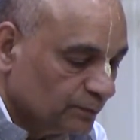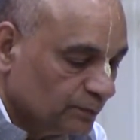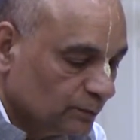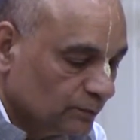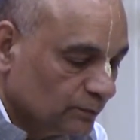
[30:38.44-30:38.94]

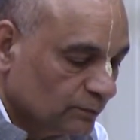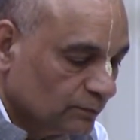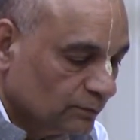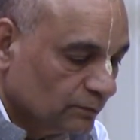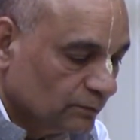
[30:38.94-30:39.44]

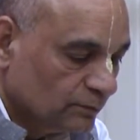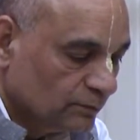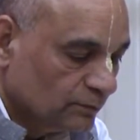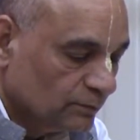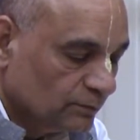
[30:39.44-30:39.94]

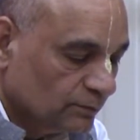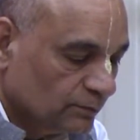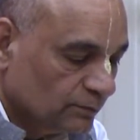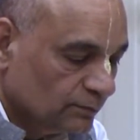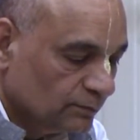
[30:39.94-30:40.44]

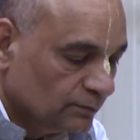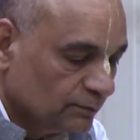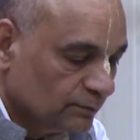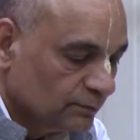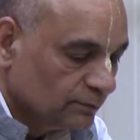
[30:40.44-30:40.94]

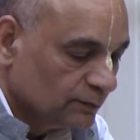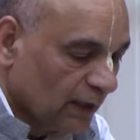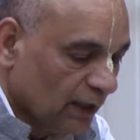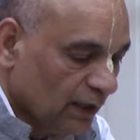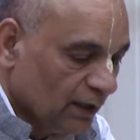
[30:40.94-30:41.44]

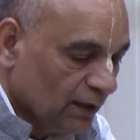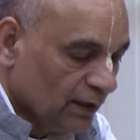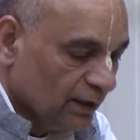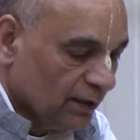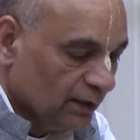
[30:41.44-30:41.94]

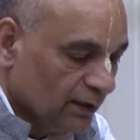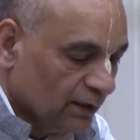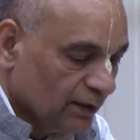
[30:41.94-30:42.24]
Nobody speaks.